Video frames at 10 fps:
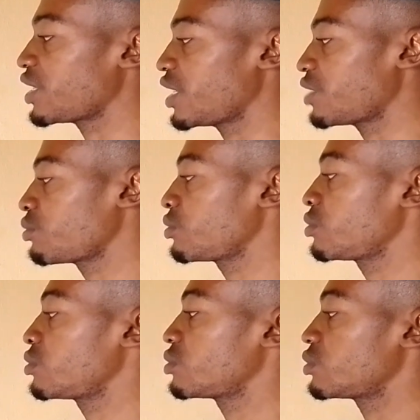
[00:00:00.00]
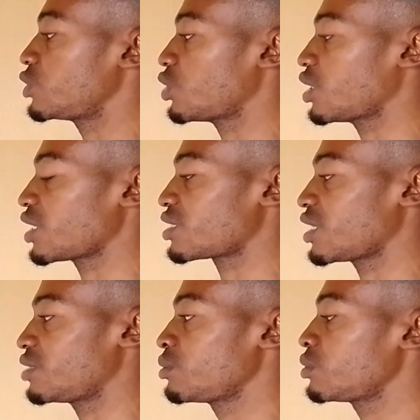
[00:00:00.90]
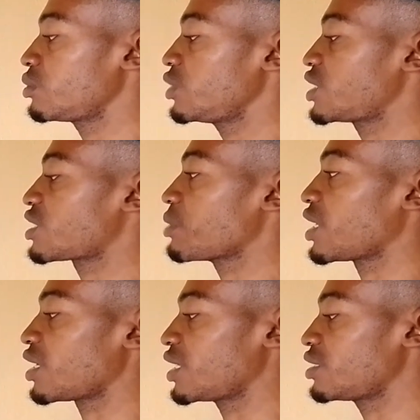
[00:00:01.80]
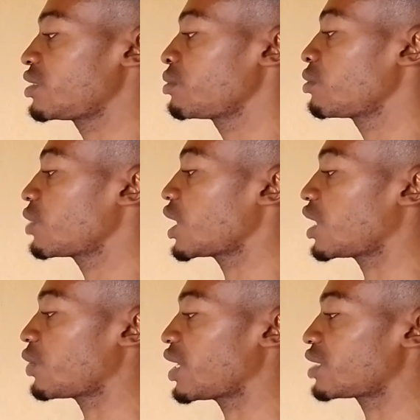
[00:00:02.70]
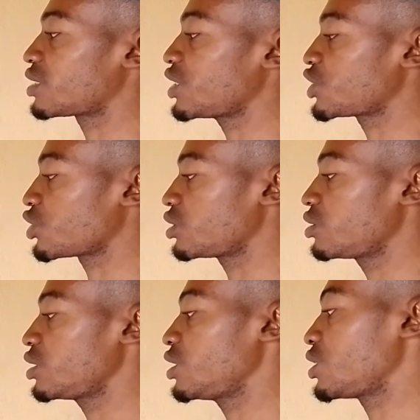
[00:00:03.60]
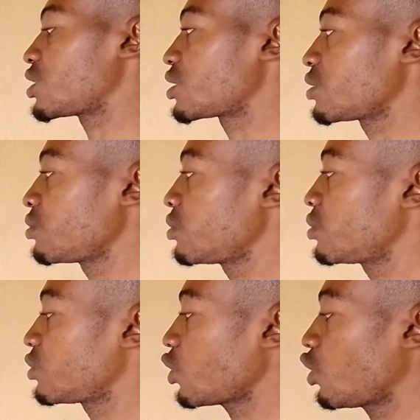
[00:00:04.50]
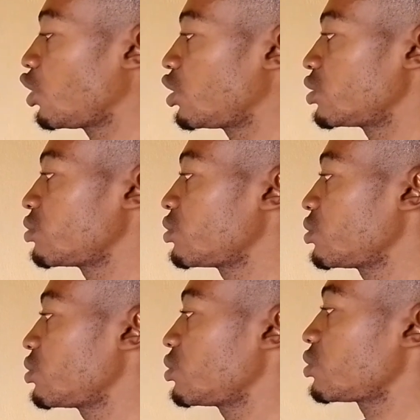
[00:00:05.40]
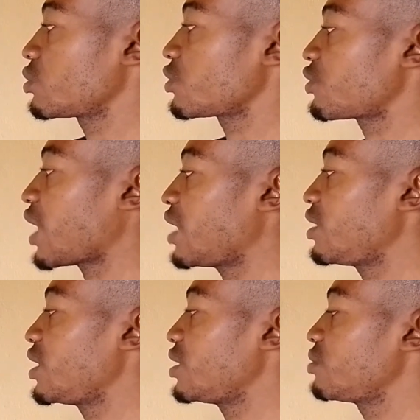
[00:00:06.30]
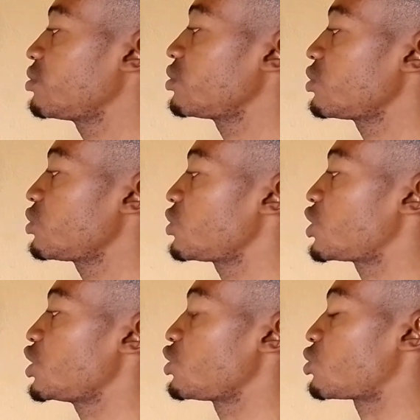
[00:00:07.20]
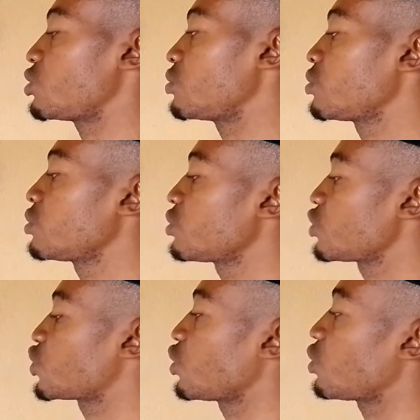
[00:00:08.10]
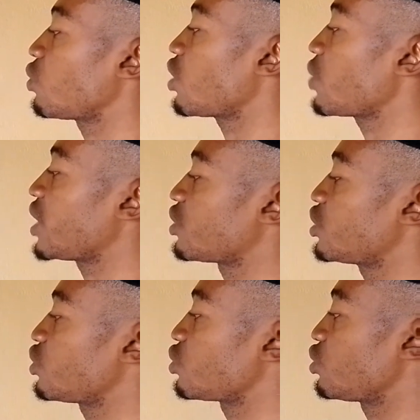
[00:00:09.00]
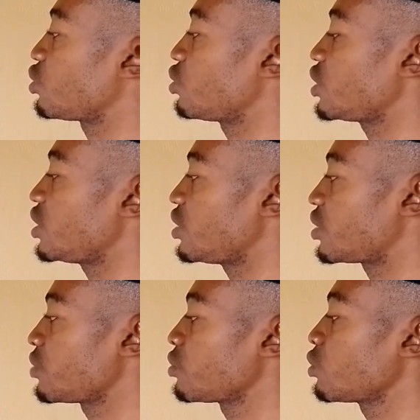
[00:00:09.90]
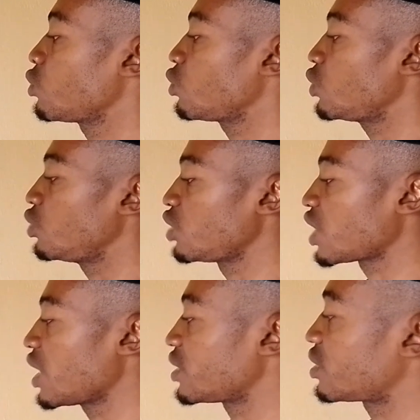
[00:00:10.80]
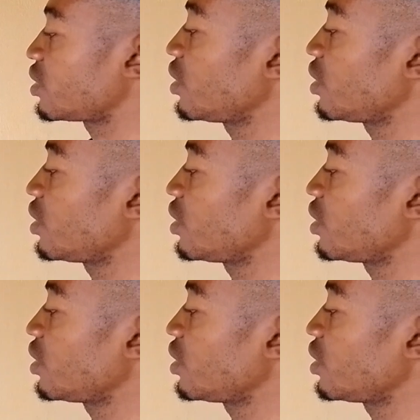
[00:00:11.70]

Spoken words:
here. Do you understand? This time around, our attention is on finding T2. So what we're going to do is we look at